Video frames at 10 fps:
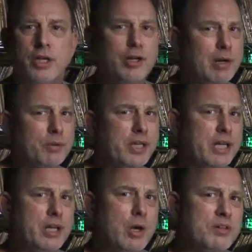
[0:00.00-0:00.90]
you're not really
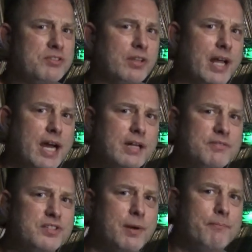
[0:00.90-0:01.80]
going to notice the lack
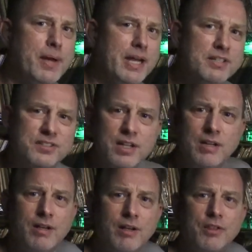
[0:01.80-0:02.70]
of sub bass
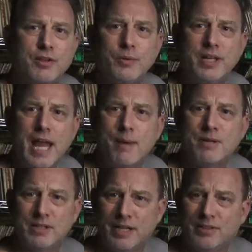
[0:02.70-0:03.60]
through a
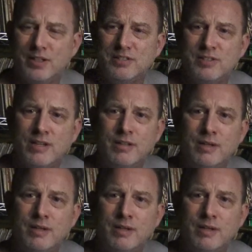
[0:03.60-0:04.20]
cabinet like this.